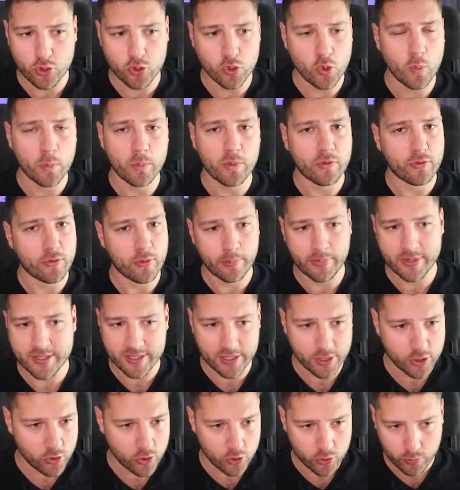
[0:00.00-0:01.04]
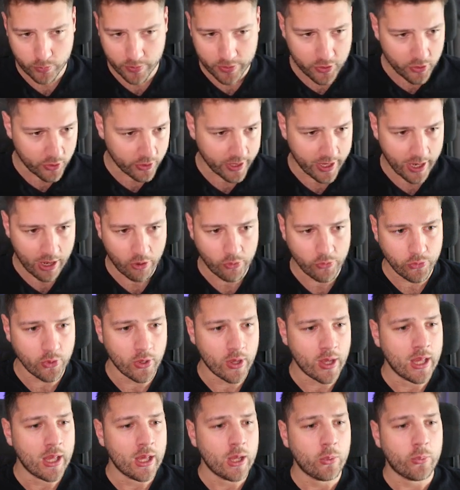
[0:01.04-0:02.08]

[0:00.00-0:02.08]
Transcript: There's no performance issues with our count.